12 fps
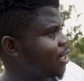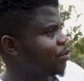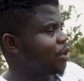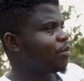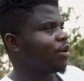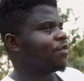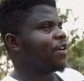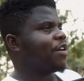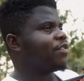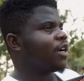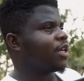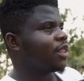the people of
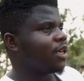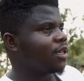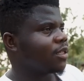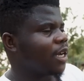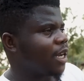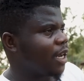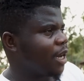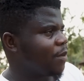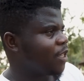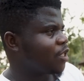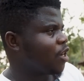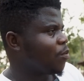Africa thinks that um,
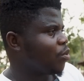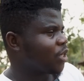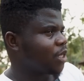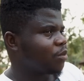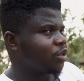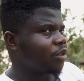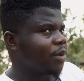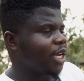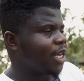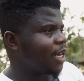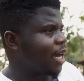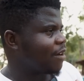it's not possible to
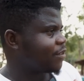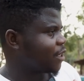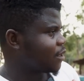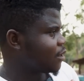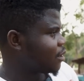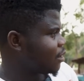make it in Africa.